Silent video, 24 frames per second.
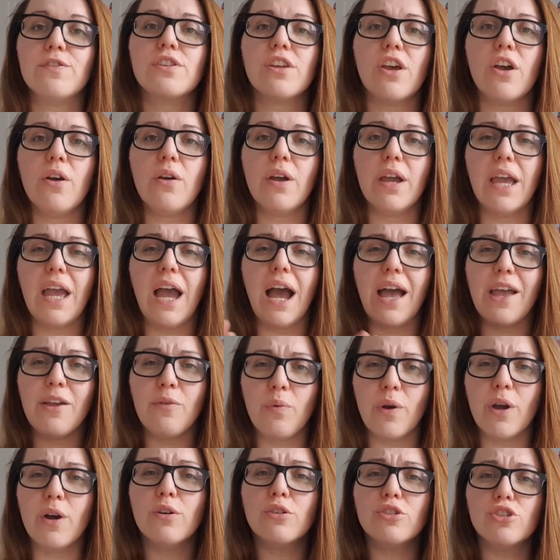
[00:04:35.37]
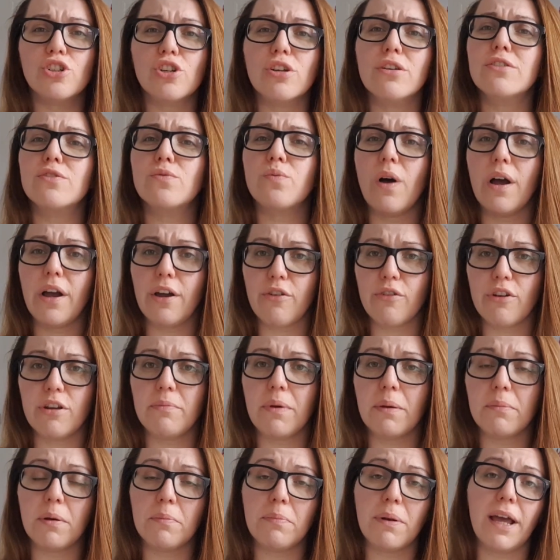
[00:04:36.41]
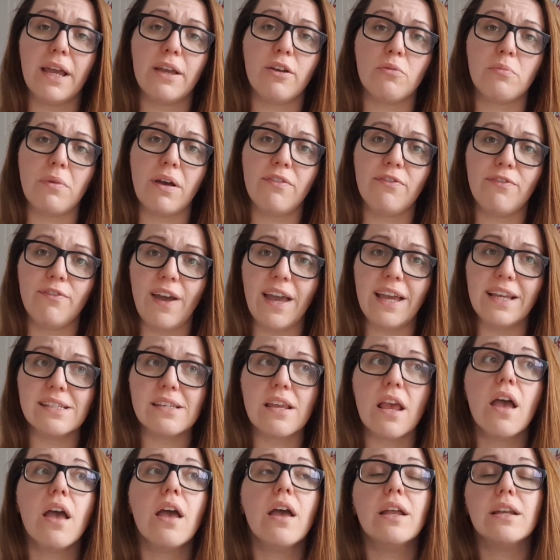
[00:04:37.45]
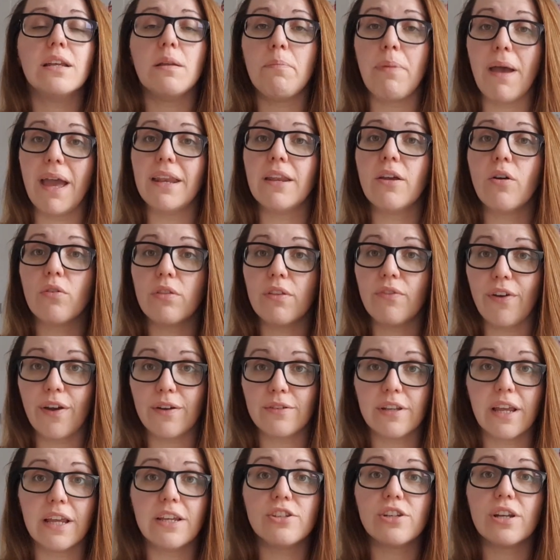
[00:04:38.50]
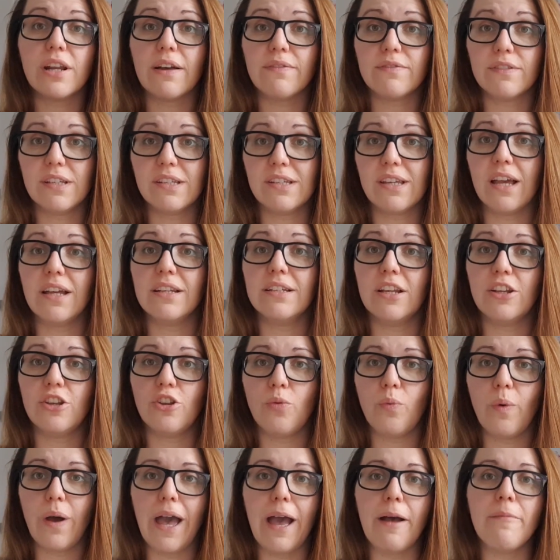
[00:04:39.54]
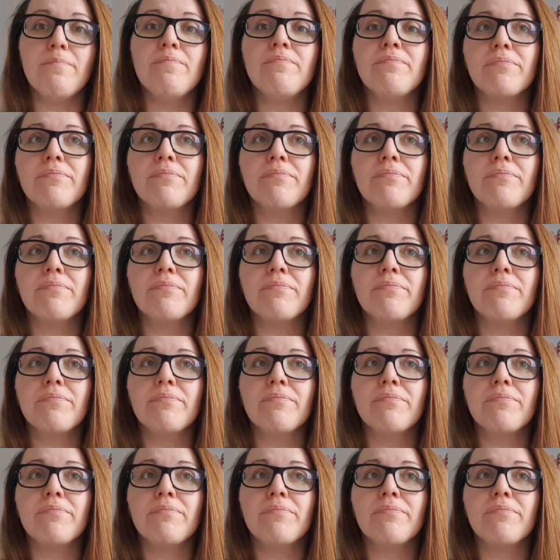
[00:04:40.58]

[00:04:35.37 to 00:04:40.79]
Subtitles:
So I will choose what cream I'm applying on my face depending on the foundation I've decided to wear.